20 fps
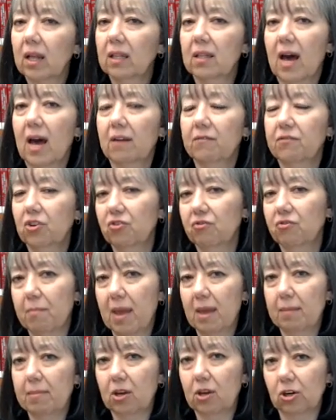A lot of you have
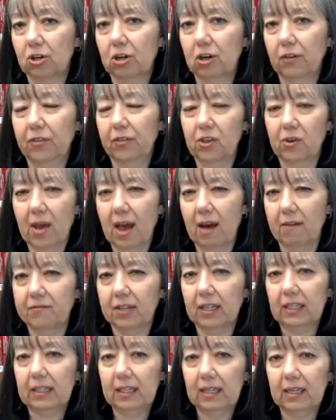maybe heard that you
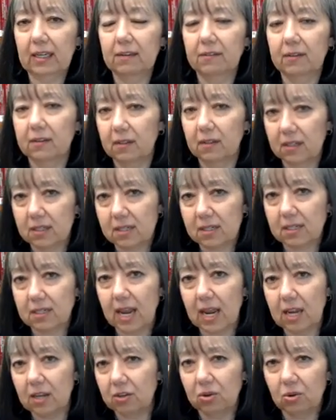have to live in the
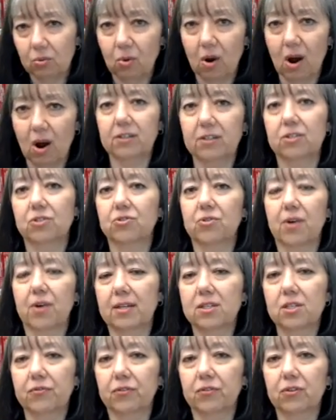state you want to
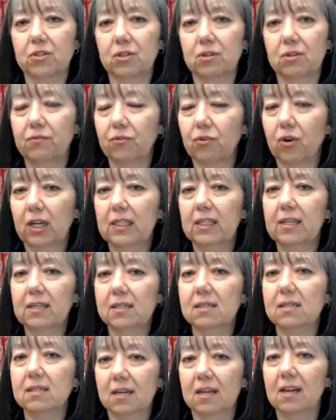transfer to for at
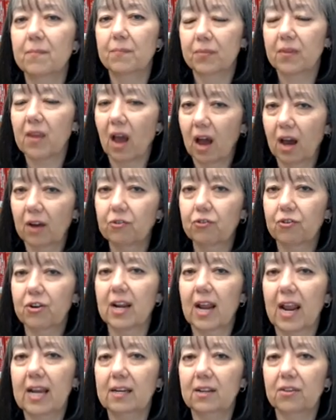least
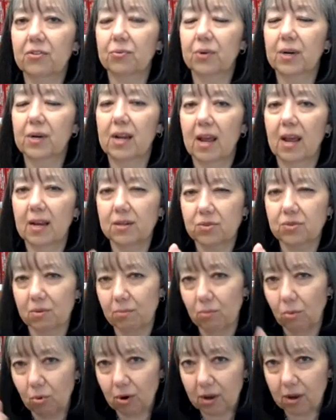183 days or
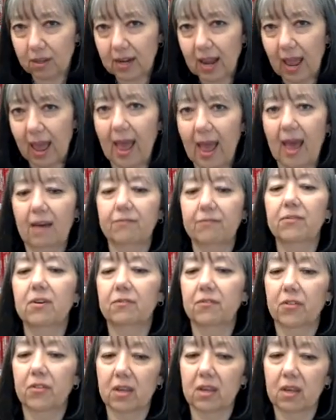more than half
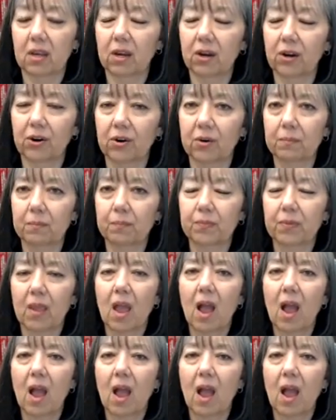of the year.